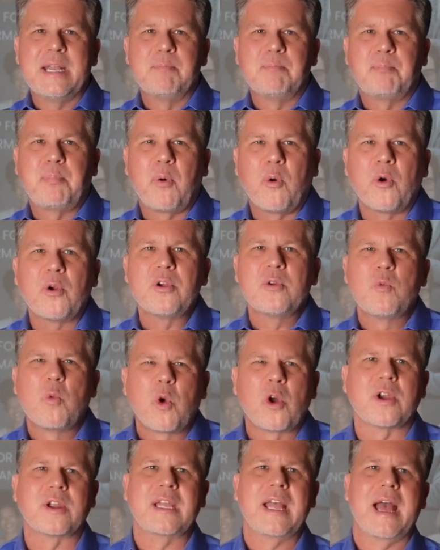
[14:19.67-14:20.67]
important
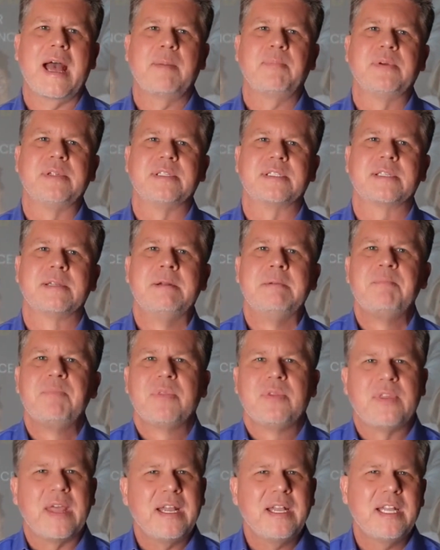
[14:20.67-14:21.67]
work happens.
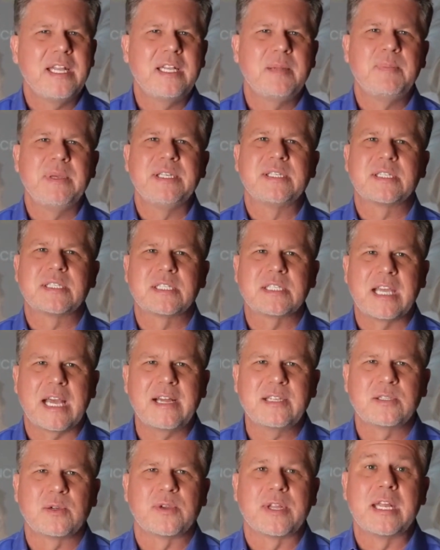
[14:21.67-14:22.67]
They need to be
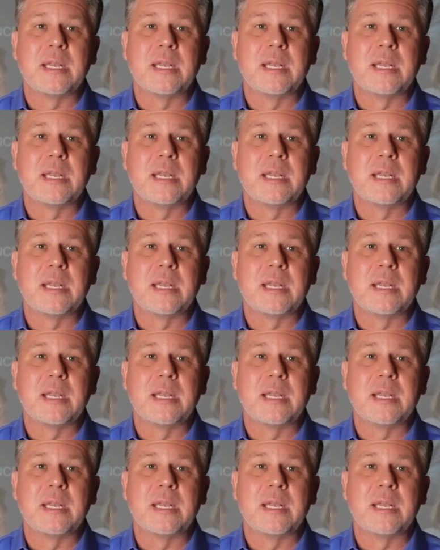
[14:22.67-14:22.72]
scheduled,